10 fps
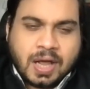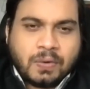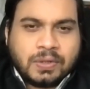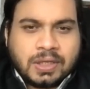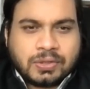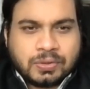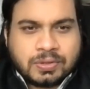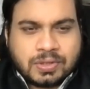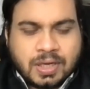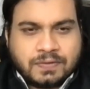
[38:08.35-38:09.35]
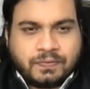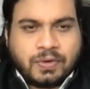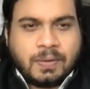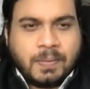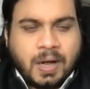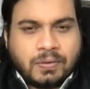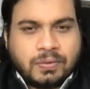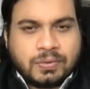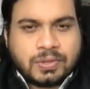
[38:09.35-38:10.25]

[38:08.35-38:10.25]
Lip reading: how they should transform, how